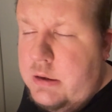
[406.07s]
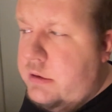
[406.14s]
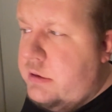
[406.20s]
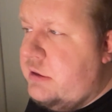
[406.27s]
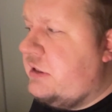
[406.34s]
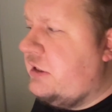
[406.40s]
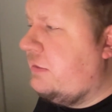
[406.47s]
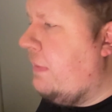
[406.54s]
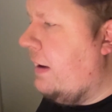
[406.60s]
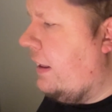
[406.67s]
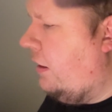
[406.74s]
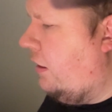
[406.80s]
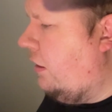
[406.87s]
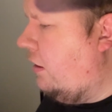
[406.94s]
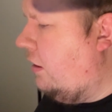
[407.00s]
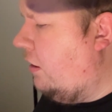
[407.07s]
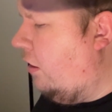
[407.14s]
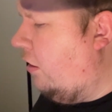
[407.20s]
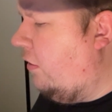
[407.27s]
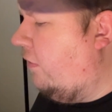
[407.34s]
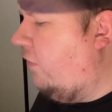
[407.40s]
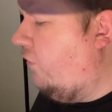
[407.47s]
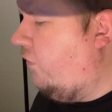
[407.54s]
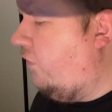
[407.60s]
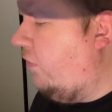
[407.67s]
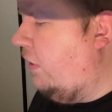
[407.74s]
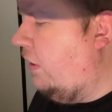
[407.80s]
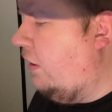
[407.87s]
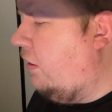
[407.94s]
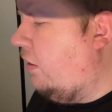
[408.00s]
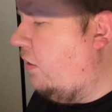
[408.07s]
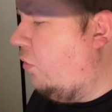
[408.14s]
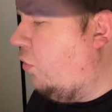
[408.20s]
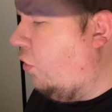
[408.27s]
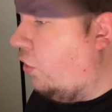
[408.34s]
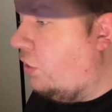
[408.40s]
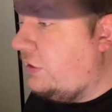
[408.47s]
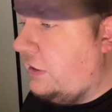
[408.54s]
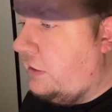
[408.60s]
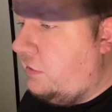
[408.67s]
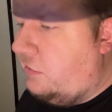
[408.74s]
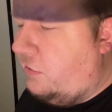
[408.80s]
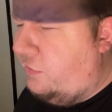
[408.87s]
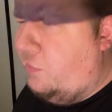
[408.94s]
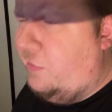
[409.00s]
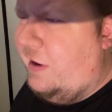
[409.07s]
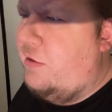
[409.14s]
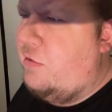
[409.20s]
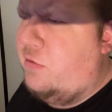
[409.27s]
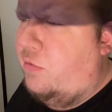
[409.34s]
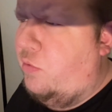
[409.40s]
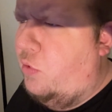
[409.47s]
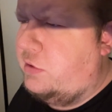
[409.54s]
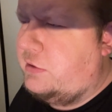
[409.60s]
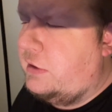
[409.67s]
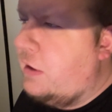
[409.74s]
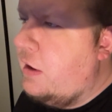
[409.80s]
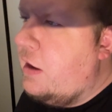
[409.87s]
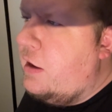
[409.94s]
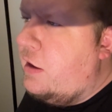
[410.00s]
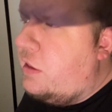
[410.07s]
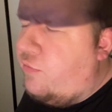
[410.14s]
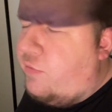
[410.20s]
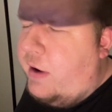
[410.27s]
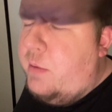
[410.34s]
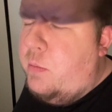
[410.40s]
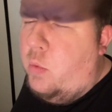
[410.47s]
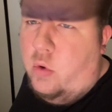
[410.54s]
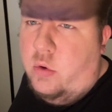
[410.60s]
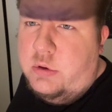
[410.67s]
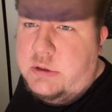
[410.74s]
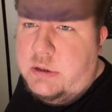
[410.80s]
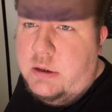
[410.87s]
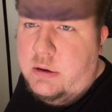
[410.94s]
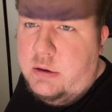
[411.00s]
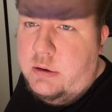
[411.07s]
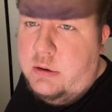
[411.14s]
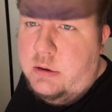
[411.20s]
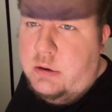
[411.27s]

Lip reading: the smell of the water, or the rain, the water, the rainwater